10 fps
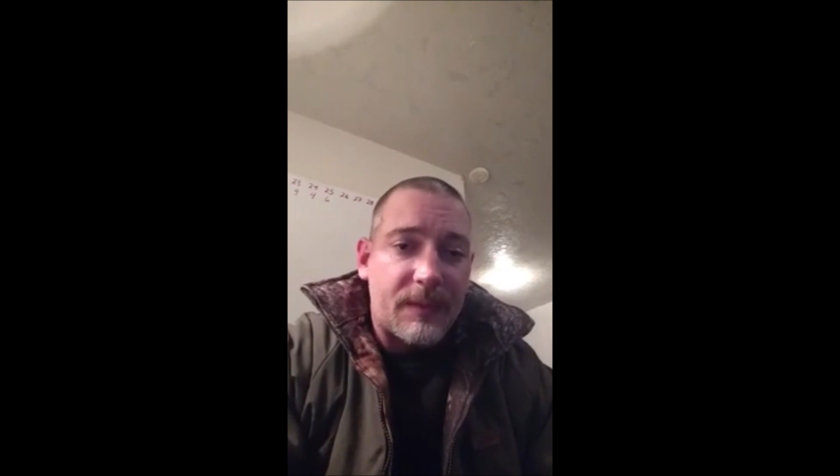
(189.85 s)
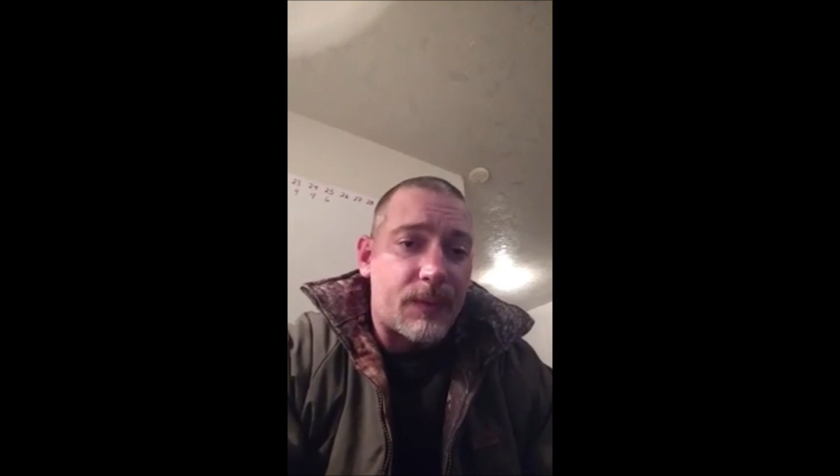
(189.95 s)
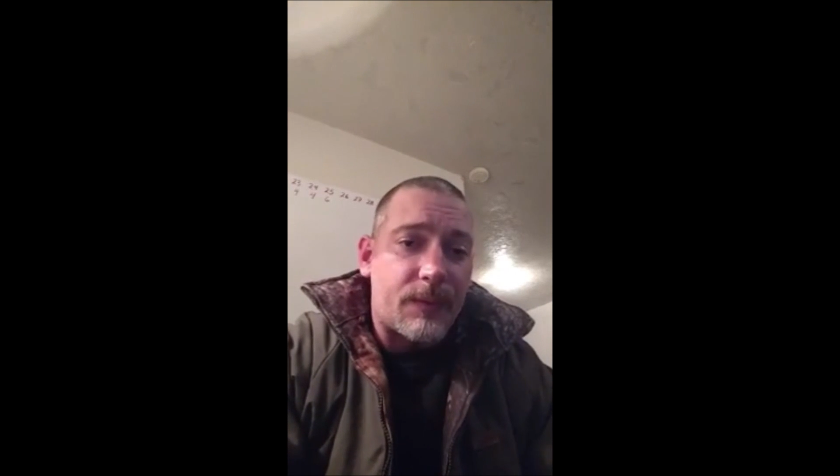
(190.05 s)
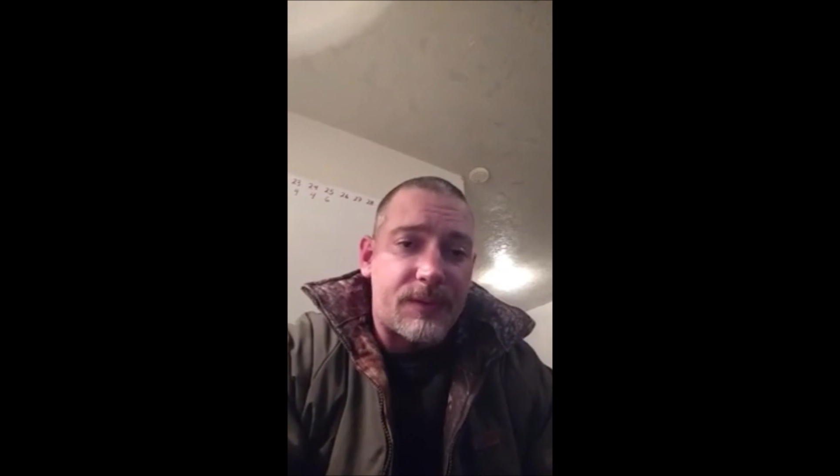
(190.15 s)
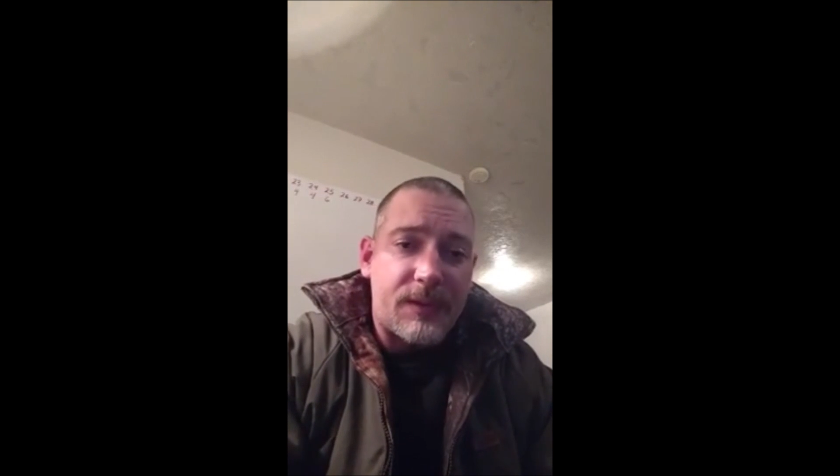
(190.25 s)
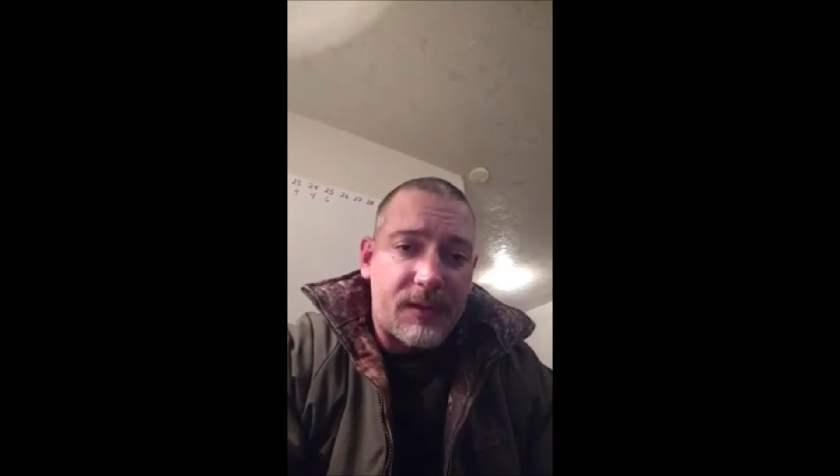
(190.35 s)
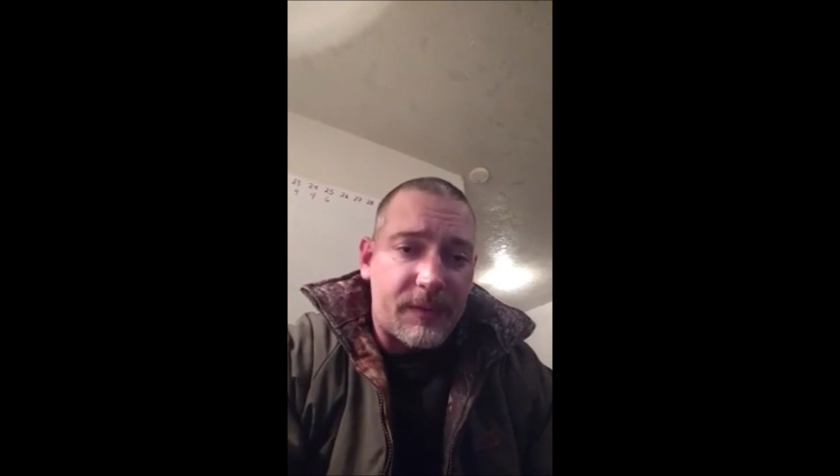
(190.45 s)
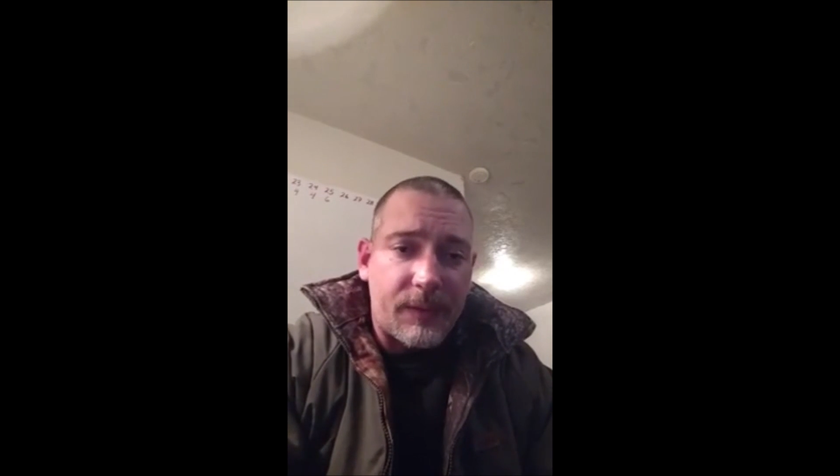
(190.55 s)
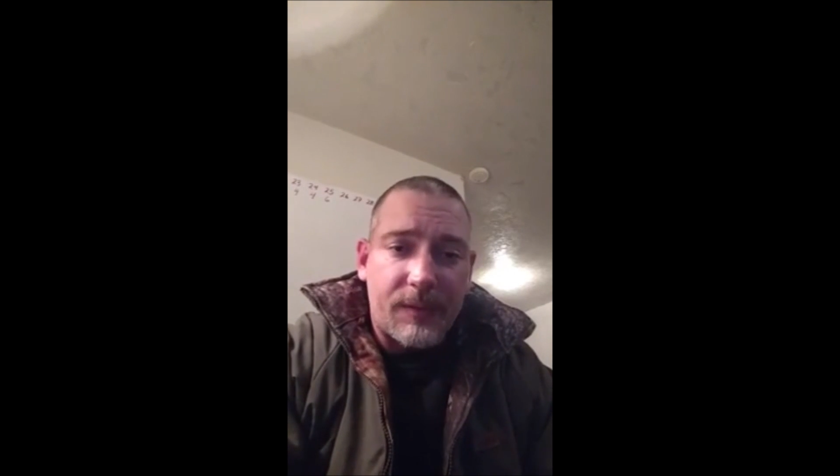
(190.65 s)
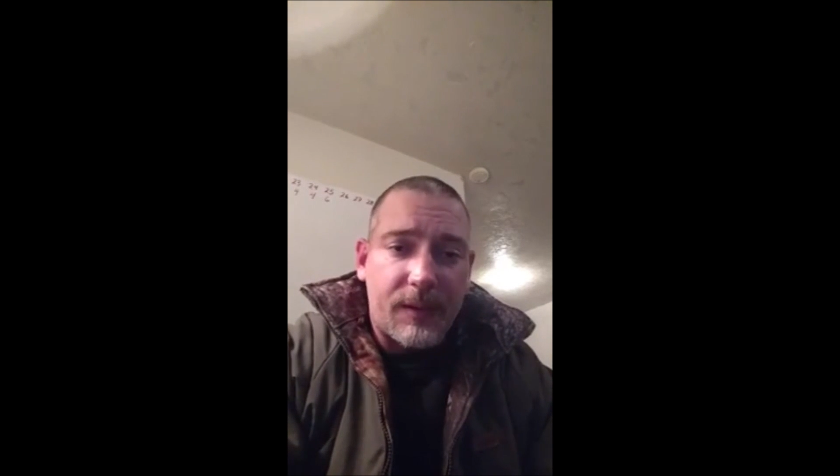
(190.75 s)
her story's changed
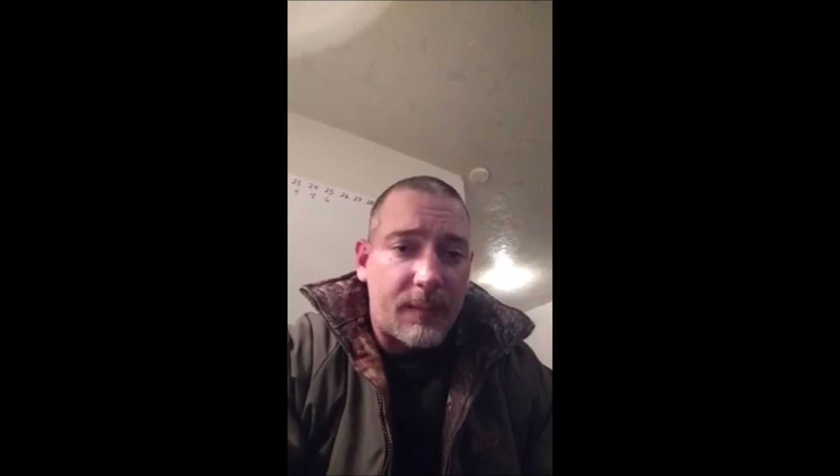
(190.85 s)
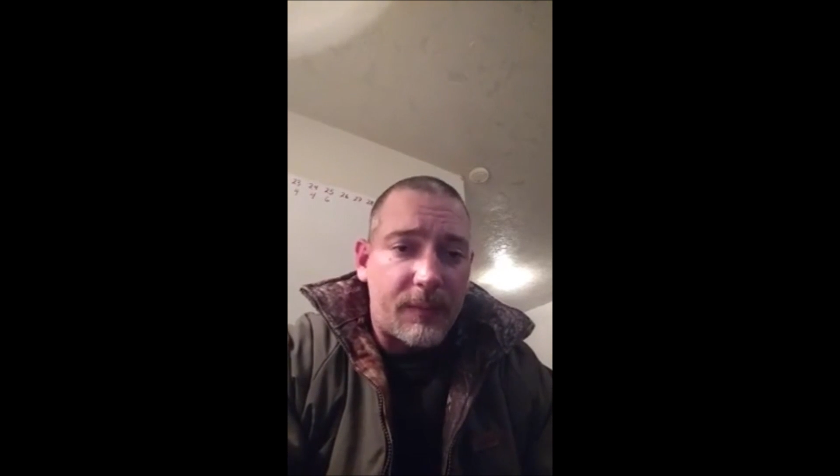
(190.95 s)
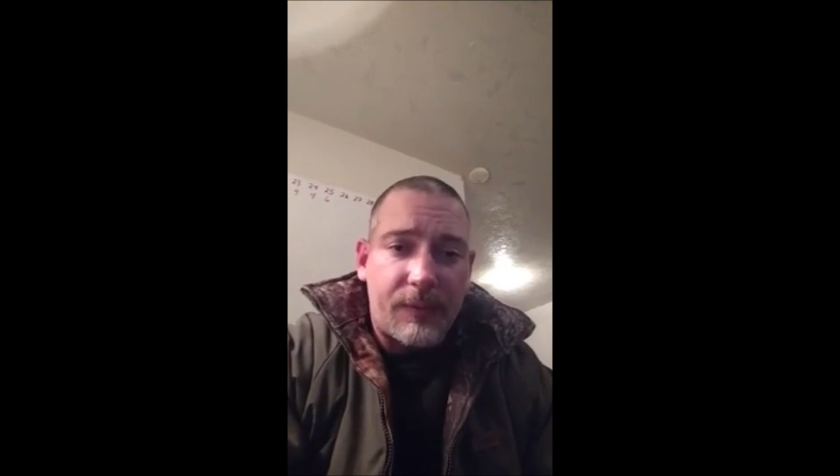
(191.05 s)
a few times.